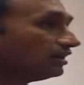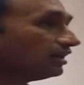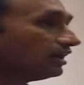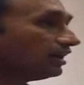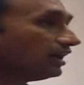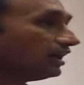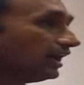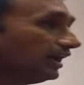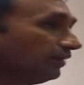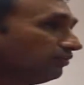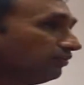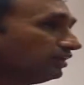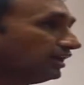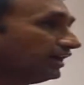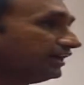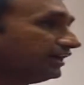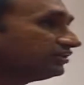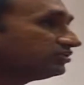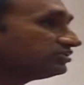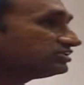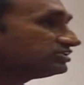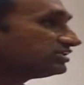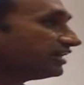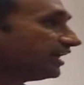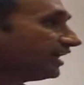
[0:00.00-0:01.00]
I would like to
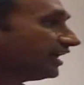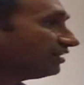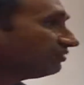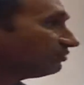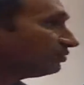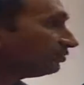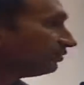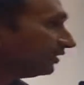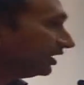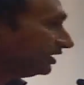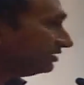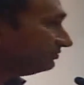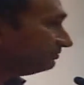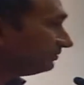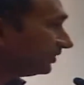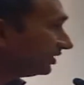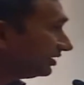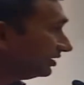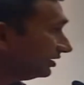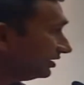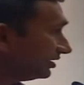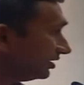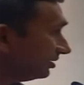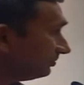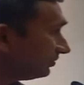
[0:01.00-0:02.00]
share one
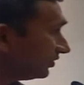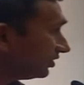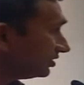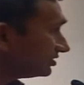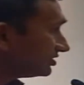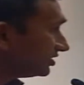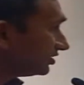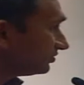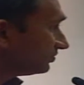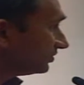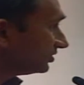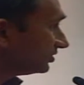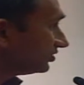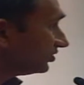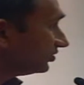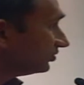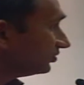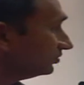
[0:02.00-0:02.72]
particular project with you,